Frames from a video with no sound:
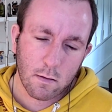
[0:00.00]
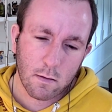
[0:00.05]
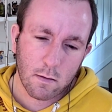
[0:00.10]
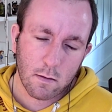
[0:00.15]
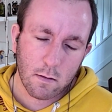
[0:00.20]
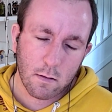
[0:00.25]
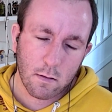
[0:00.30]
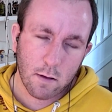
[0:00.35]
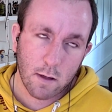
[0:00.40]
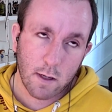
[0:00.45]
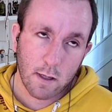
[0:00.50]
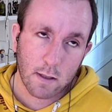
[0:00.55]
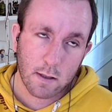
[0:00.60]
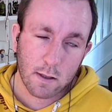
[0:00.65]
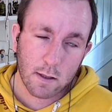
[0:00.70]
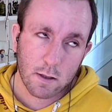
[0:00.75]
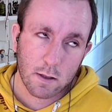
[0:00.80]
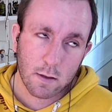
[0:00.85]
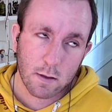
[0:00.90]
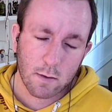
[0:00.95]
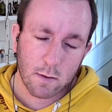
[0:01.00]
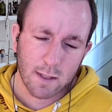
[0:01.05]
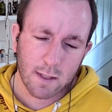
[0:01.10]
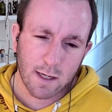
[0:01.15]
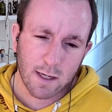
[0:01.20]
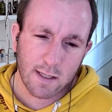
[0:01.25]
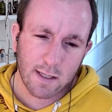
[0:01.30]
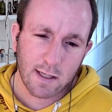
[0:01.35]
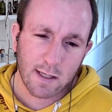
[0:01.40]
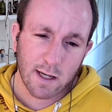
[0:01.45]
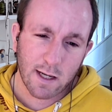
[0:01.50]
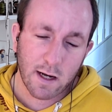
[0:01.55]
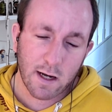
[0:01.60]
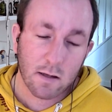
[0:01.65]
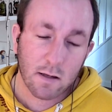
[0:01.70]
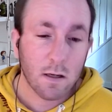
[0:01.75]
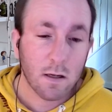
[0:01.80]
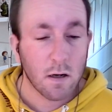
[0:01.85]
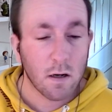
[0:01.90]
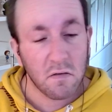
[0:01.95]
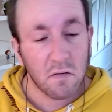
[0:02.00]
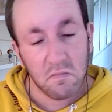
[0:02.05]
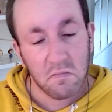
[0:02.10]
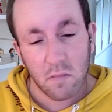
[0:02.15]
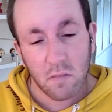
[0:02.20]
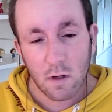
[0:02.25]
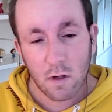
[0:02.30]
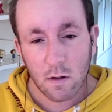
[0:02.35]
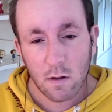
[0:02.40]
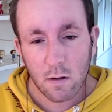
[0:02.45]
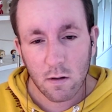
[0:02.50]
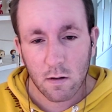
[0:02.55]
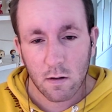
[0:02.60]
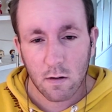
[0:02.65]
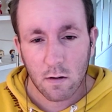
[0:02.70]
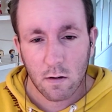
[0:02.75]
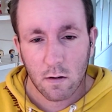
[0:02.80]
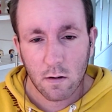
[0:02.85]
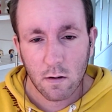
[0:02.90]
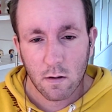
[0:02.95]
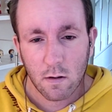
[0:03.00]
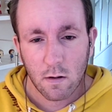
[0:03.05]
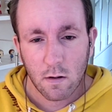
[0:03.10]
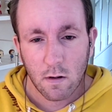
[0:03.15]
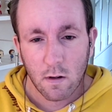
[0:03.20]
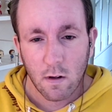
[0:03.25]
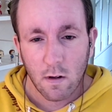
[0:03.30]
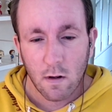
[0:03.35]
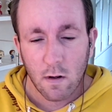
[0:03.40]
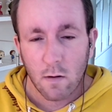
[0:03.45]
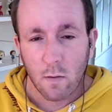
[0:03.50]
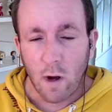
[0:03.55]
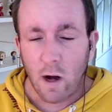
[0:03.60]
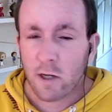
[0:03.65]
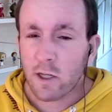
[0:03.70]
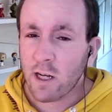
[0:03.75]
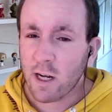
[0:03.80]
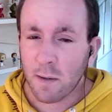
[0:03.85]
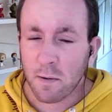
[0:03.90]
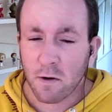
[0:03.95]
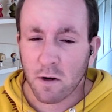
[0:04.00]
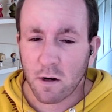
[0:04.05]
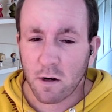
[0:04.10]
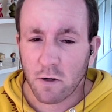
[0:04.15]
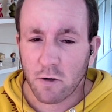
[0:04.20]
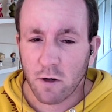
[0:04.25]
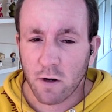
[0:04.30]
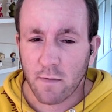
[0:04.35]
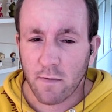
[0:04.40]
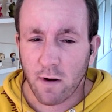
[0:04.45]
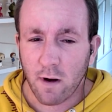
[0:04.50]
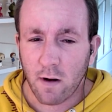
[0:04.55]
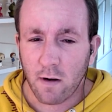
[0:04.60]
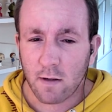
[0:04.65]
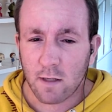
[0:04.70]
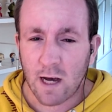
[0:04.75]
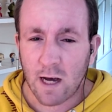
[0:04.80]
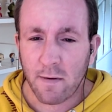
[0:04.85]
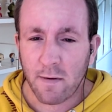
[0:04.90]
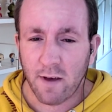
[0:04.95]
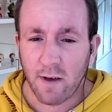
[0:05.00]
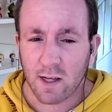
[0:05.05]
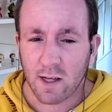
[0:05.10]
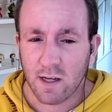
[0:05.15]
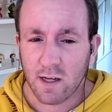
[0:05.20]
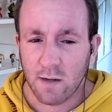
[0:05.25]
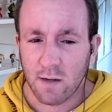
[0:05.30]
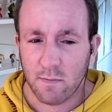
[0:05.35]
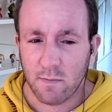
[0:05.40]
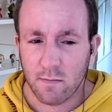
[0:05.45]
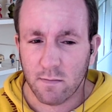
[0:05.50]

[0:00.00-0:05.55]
Here's, 6 years later, so... Well, she had him under control for a long time. It is him.